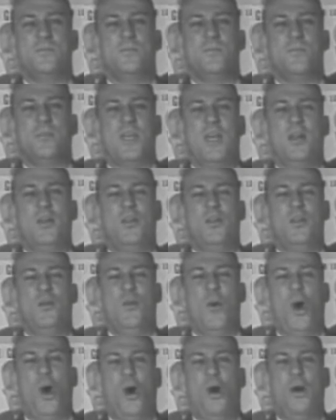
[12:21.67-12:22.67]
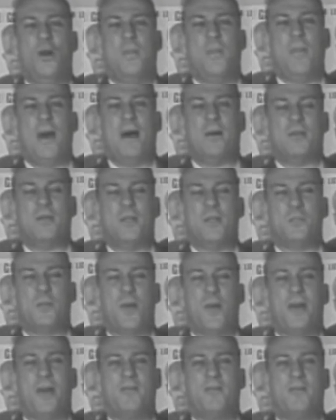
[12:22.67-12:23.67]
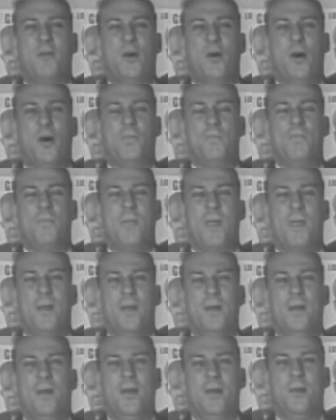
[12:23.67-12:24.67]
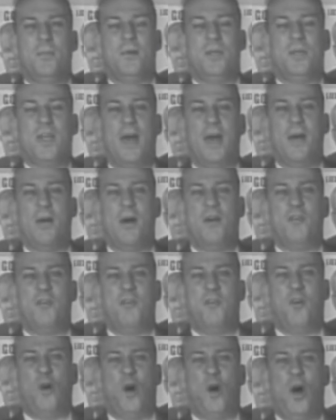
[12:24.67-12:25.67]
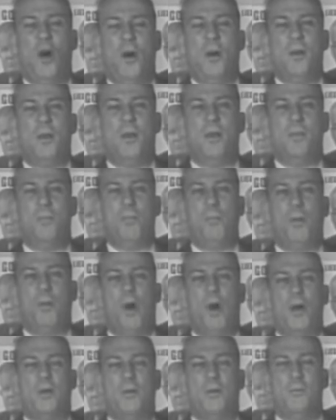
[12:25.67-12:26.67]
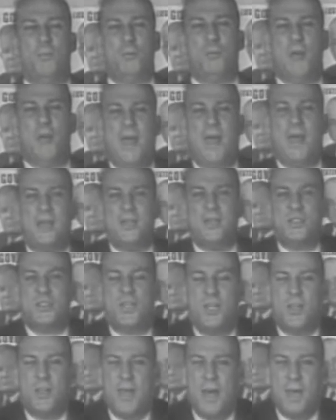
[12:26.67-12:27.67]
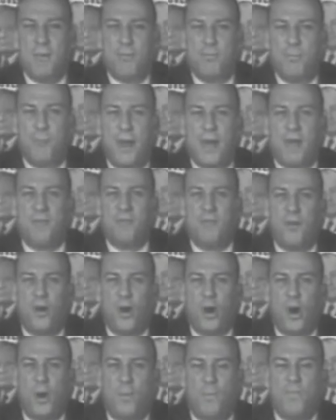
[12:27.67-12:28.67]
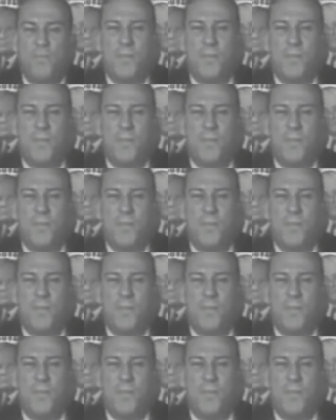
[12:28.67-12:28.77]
tell you all about this platform, but there are four important planks in that platform